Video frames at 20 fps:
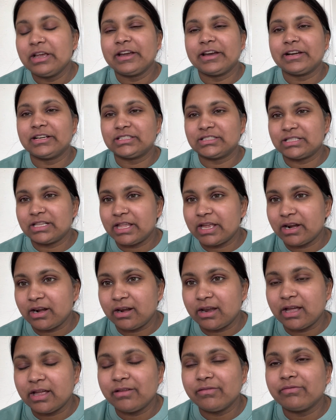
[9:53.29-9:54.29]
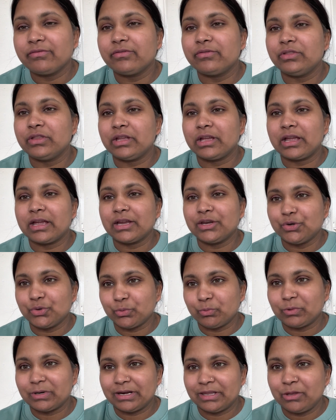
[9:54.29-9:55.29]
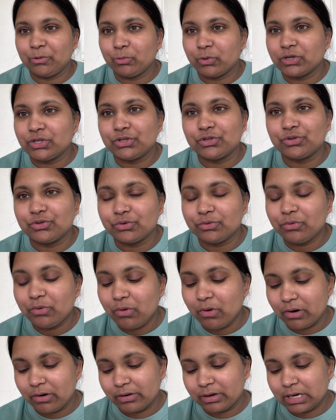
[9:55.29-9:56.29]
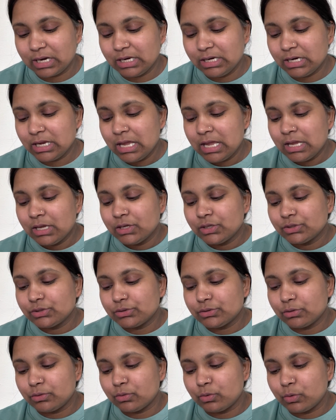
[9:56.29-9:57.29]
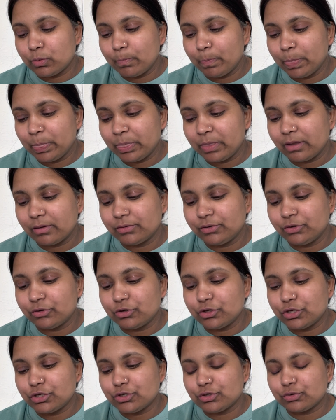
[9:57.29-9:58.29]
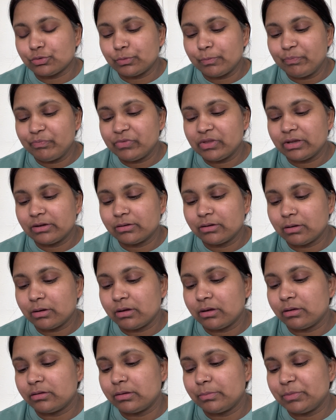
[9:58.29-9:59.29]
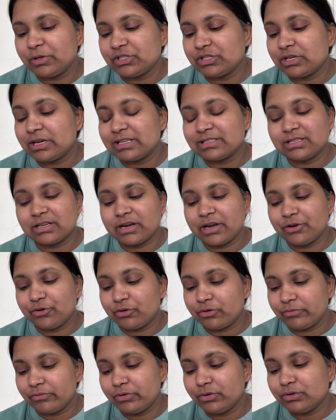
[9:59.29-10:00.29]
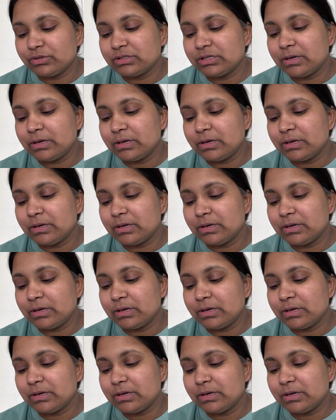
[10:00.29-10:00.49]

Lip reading: It's their life, they can do what they want to do. All right, so you need to the patient has the right to refuse.